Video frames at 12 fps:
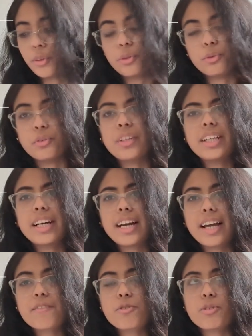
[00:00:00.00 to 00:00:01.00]
to do with our
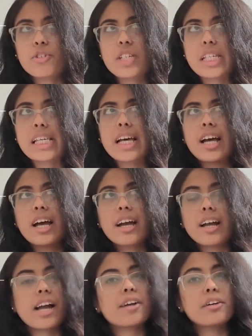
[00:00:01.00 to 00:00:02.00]
lives, which is
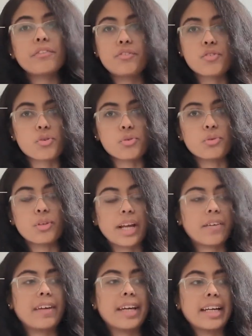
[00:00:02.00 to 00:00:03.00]
kind of true.
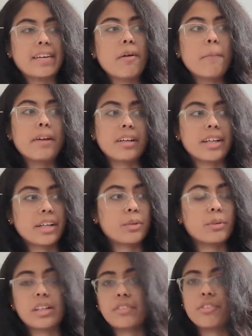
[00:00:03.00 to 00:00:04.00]
Like, we can never
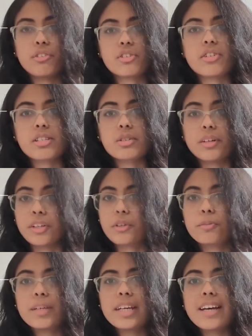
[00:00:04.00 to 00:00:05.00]
predict what our future is going
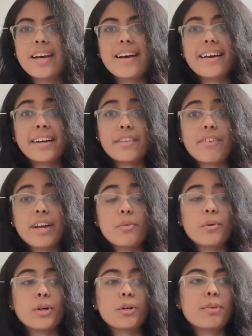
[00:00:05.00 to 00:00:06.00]
to be. If I
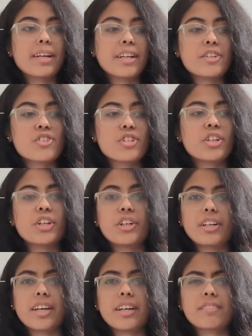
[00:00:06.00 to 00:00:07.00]
want to be an engineer
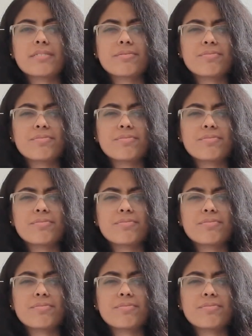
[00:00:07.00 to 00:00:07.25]
today,